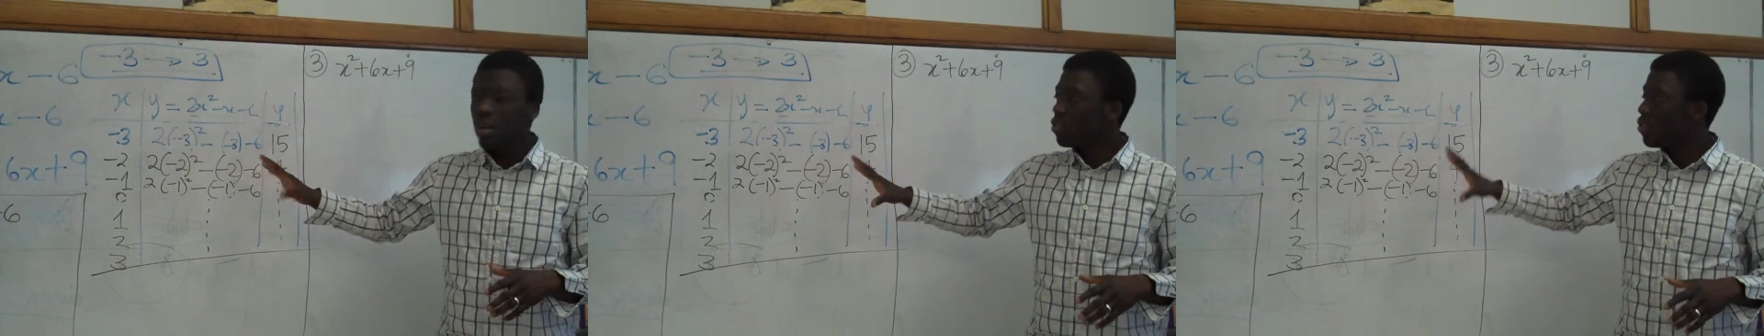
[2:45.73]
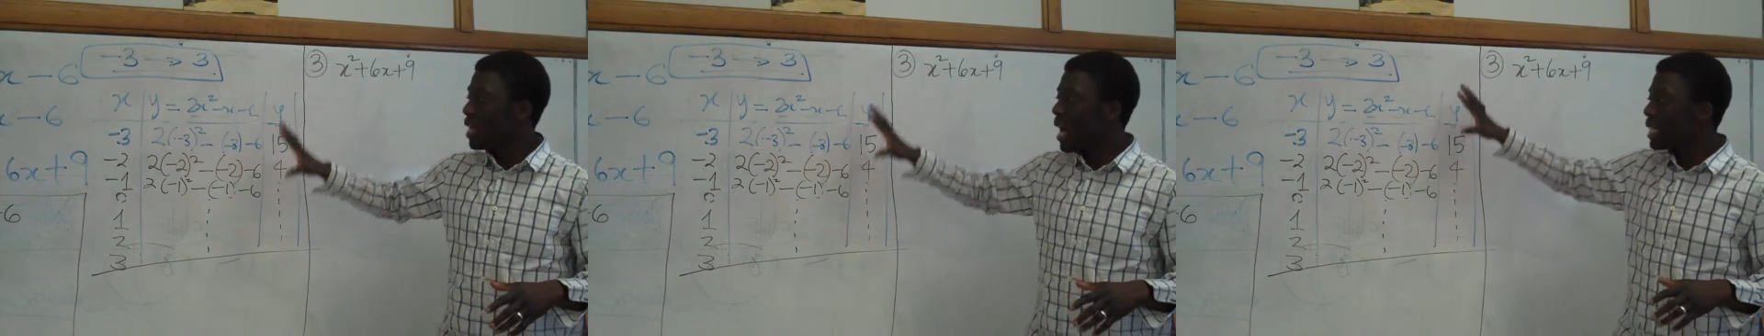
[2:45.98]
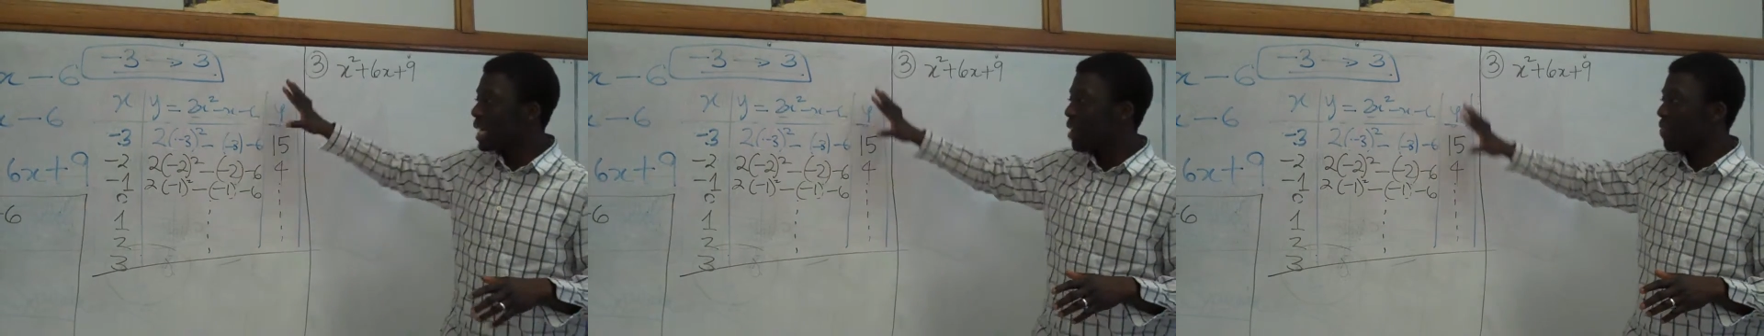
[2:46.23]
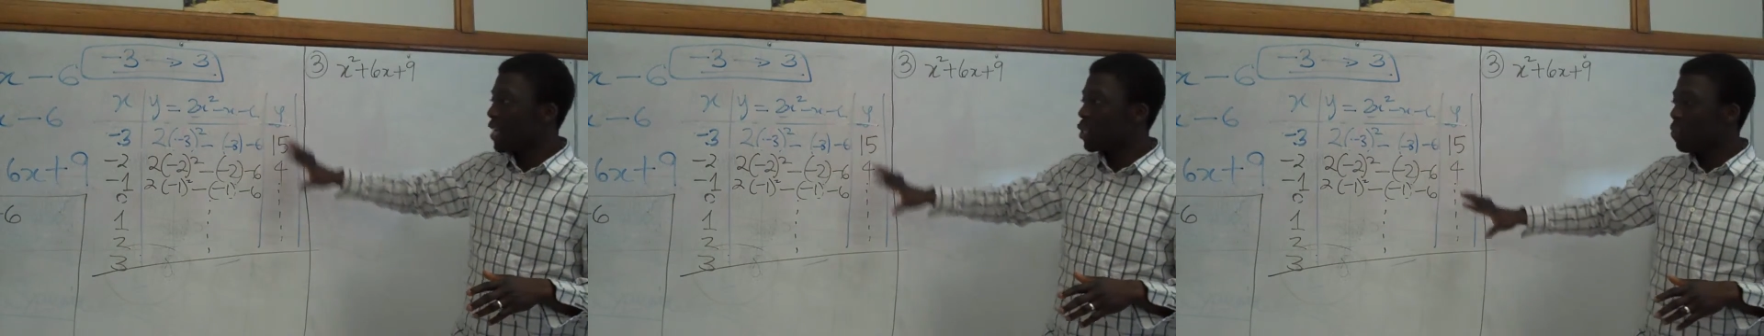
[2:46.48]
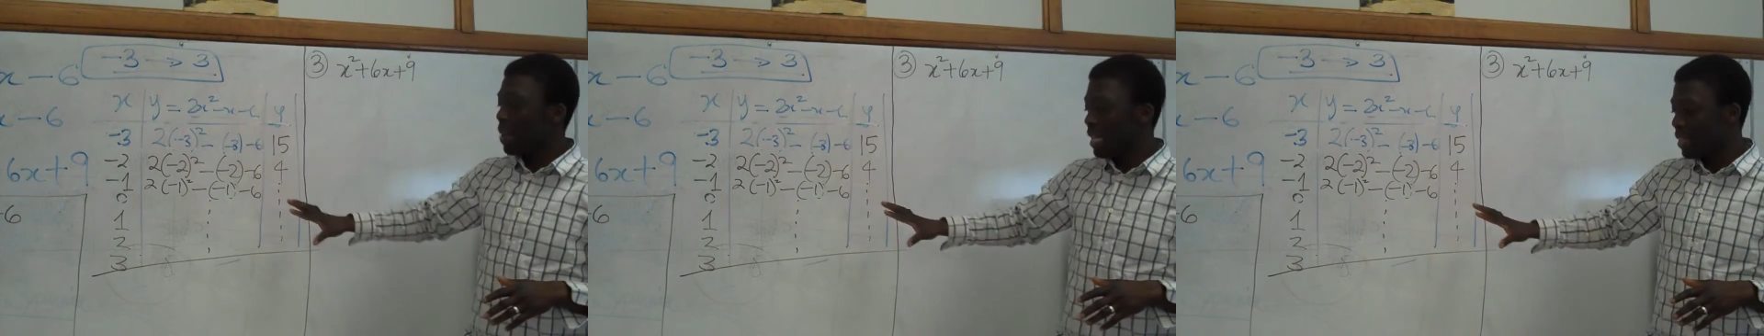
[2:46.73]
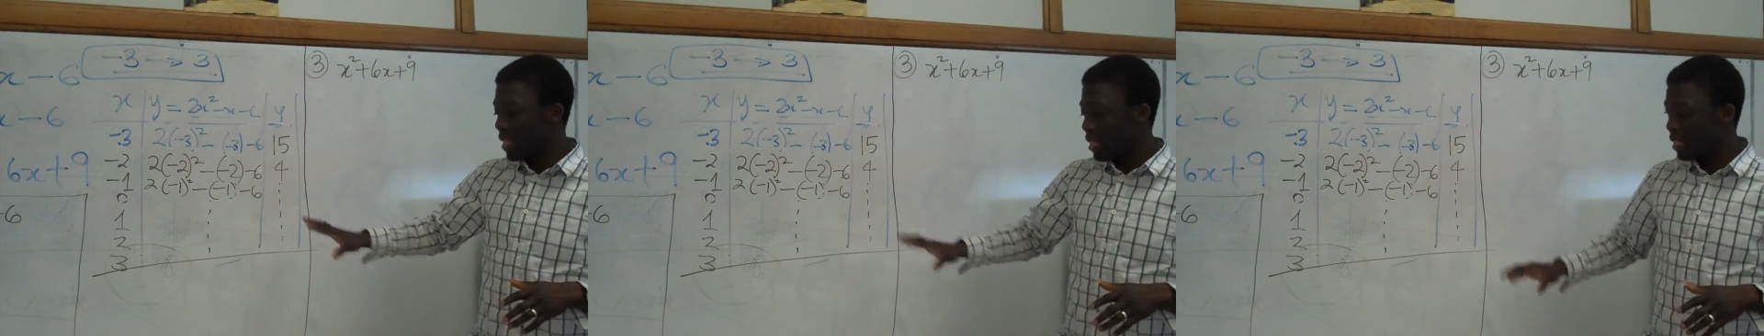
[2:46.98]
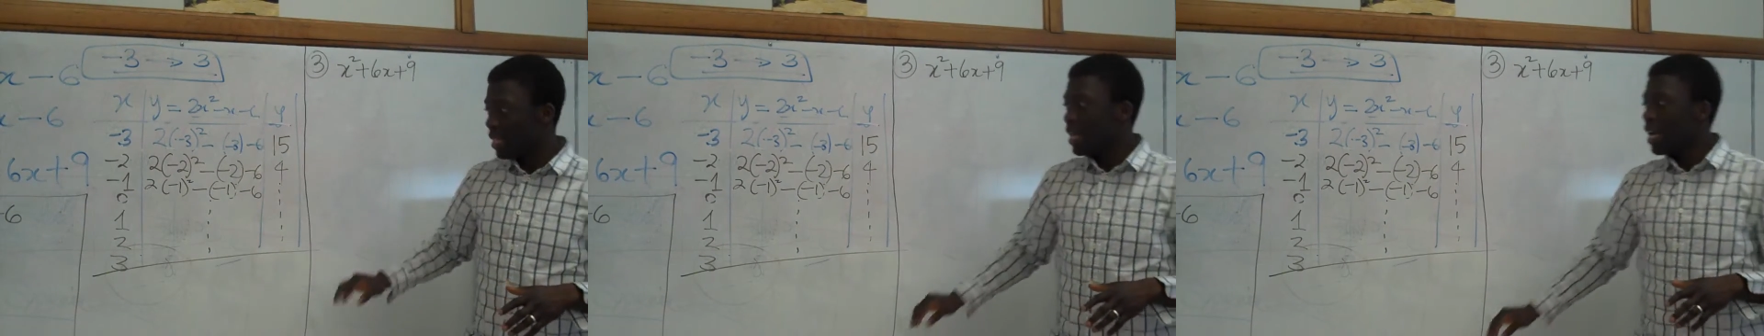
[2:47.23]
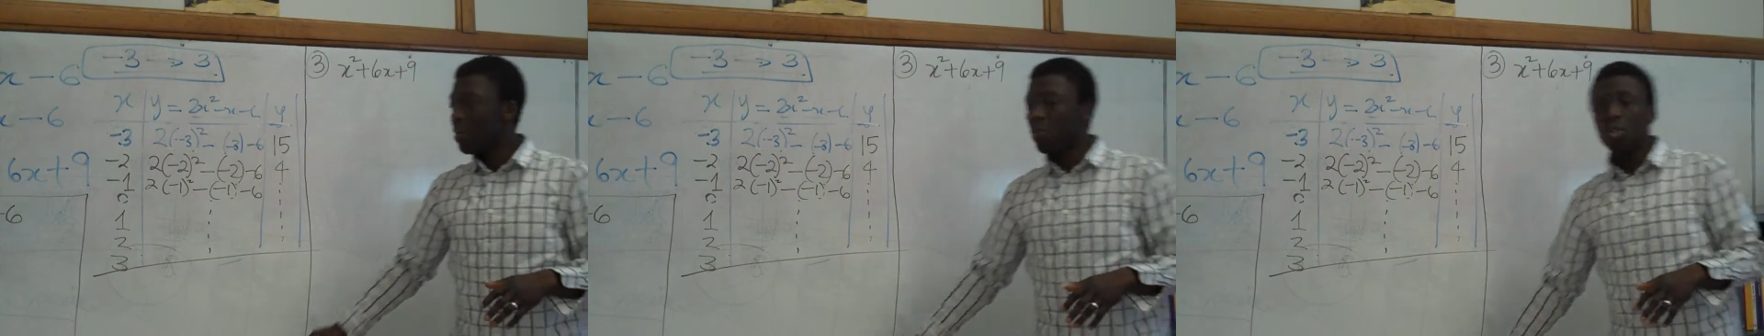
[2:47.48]
So now that I've explained this,
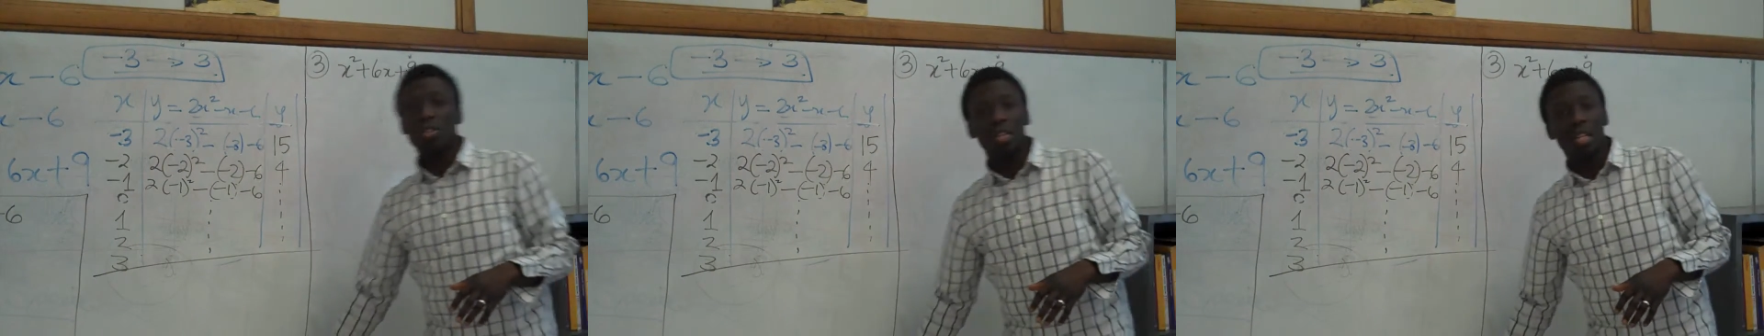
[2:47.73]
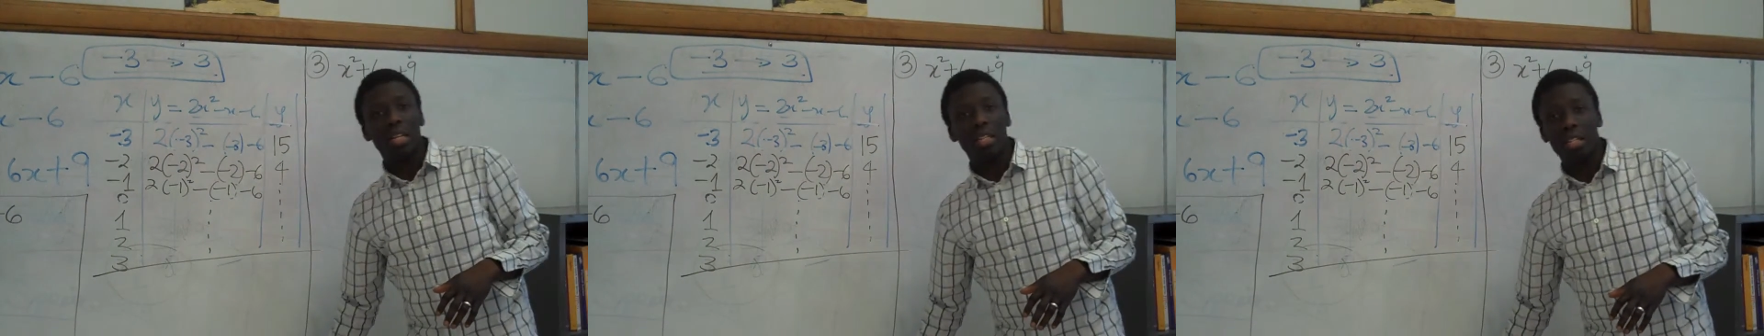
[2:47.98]
I'm going to clean